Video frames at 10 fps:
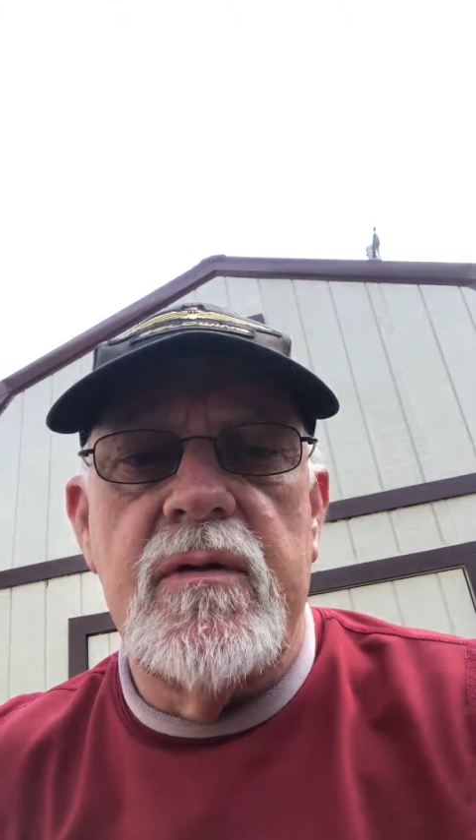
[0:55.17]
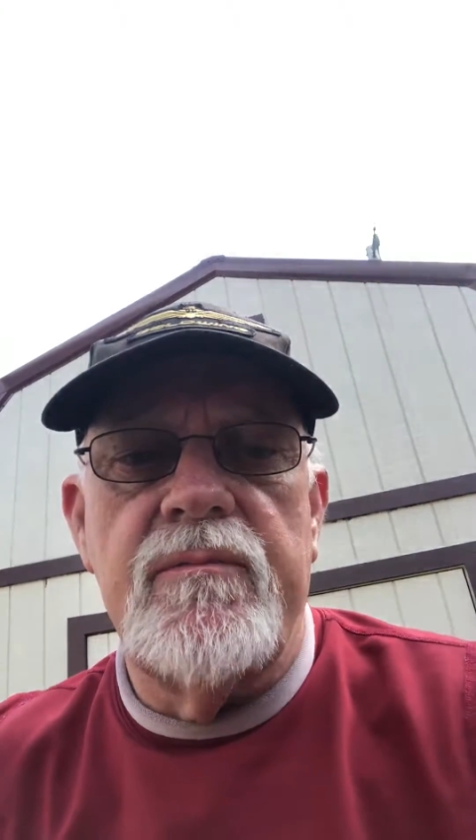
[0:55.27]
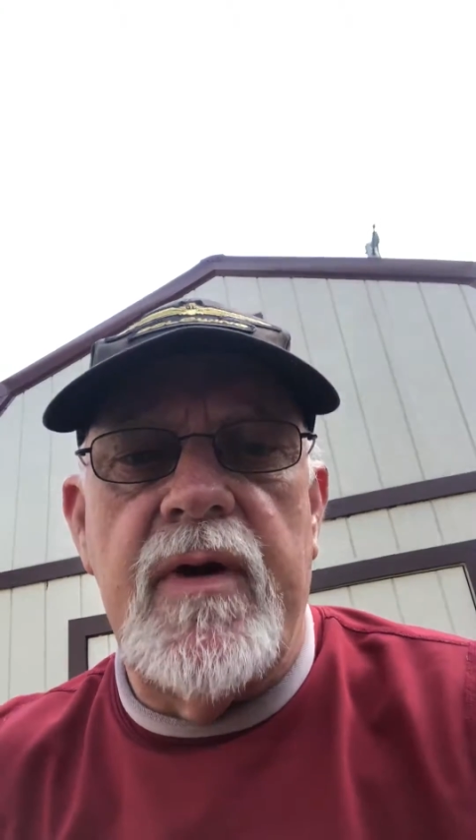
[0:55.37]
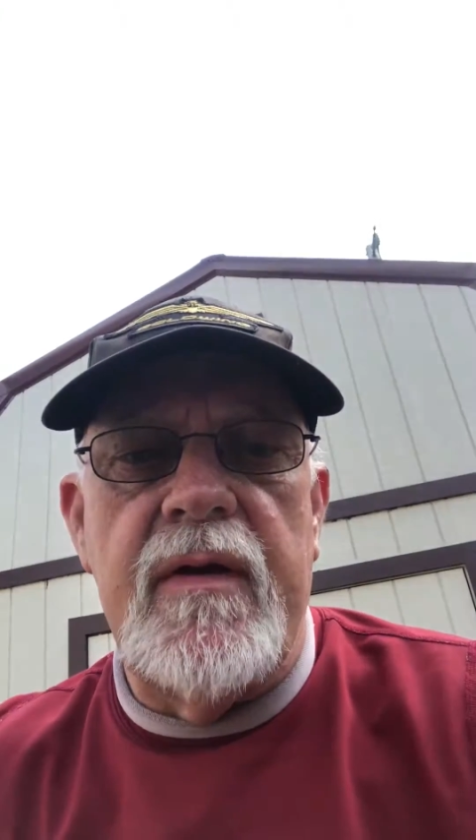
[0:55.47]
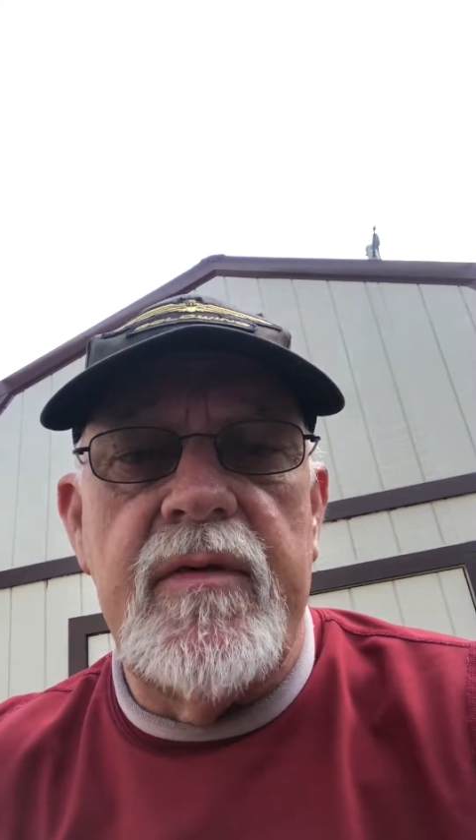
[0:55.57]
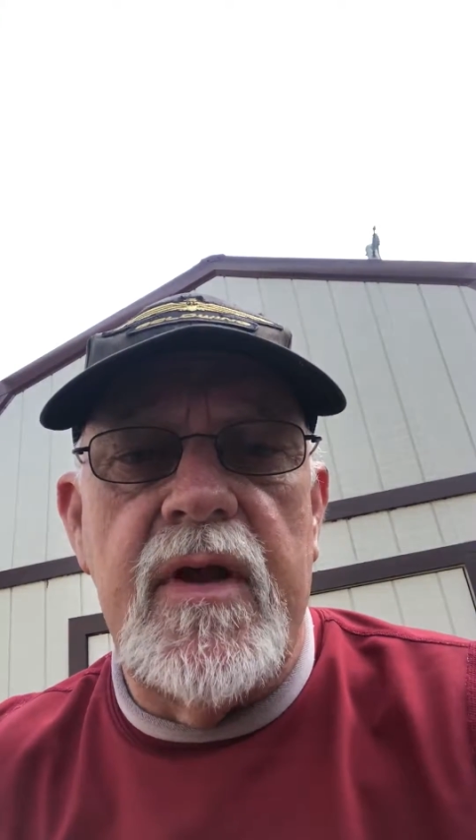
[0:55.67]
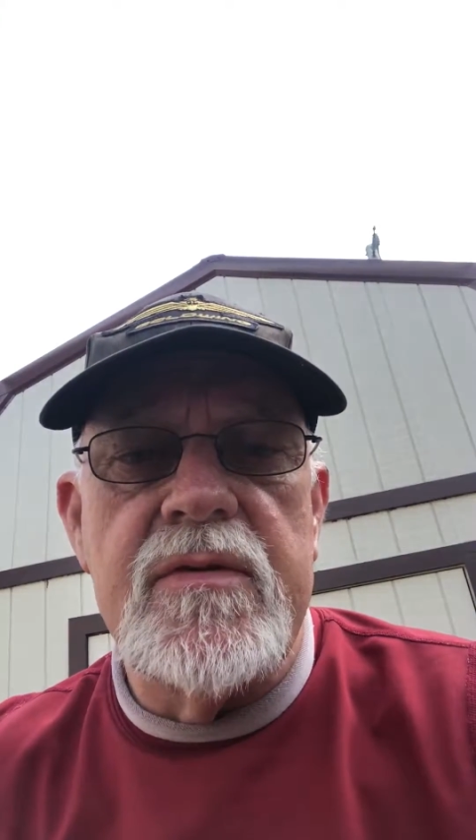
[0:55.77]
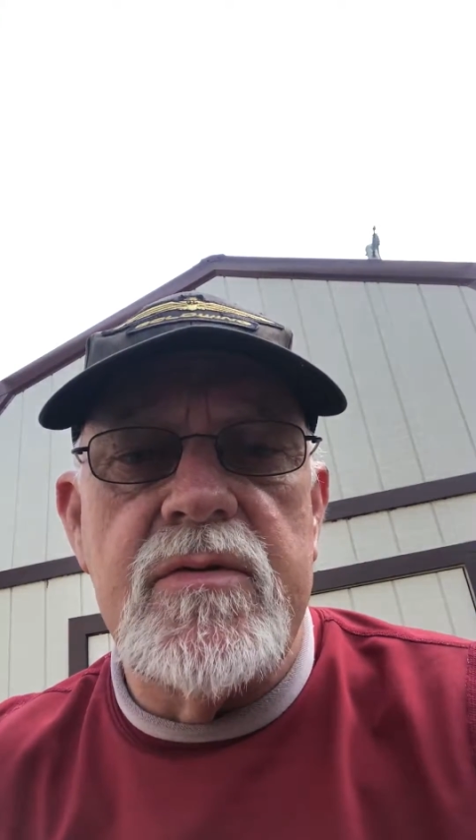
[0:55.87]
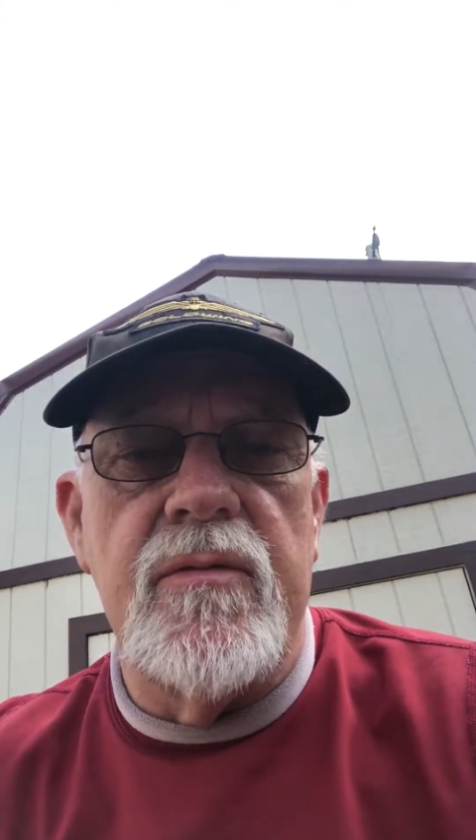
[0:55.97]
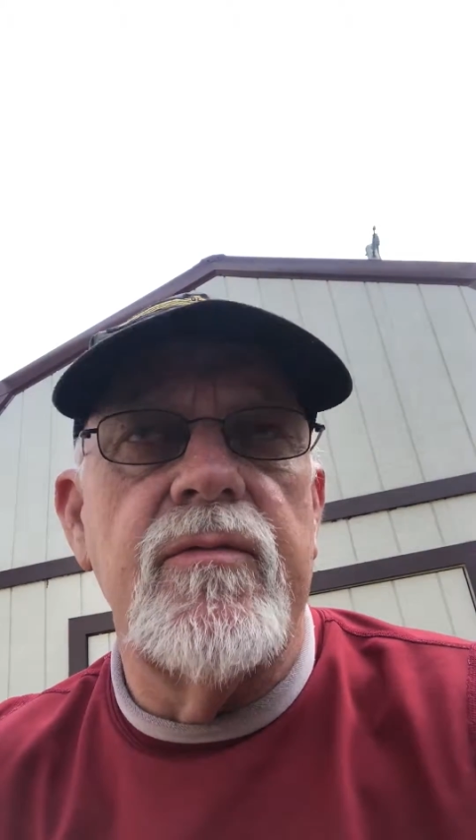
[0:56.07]
5
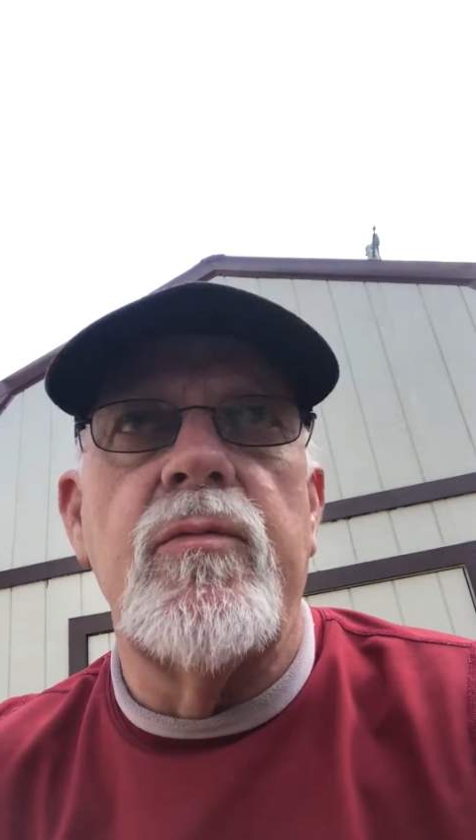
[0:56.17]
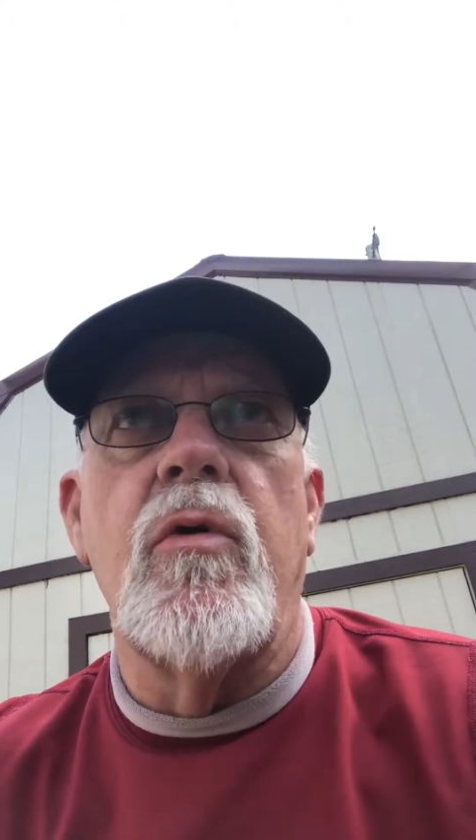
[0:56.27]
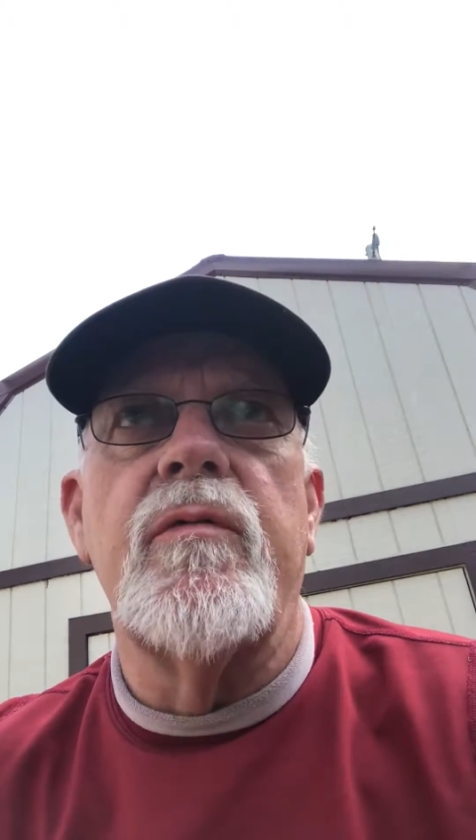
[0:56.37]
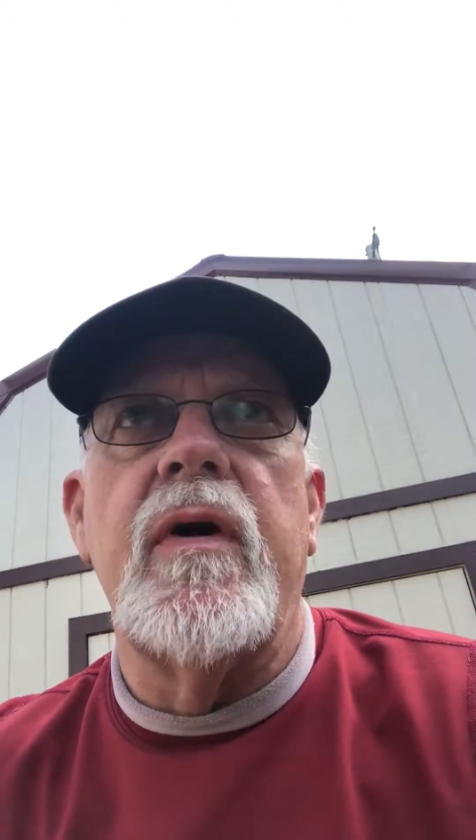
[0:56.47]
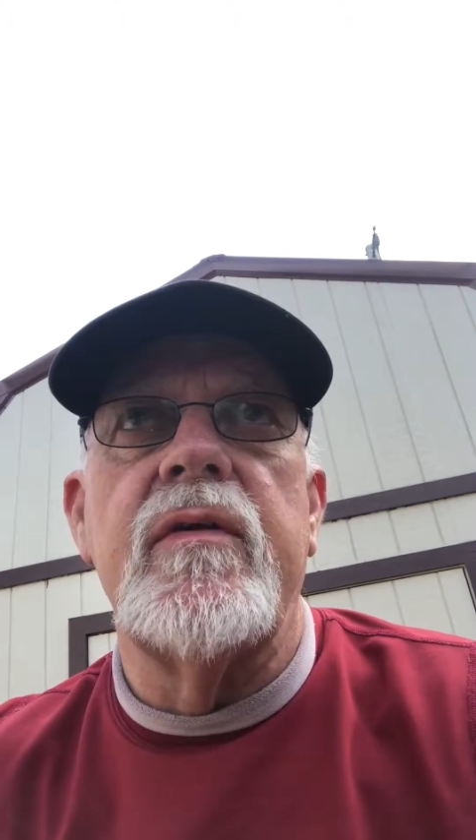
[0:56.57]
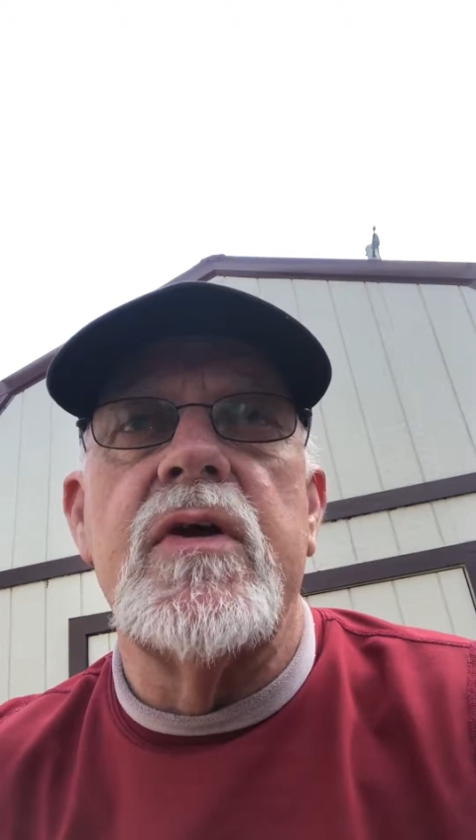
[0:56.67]
days or 4 or 5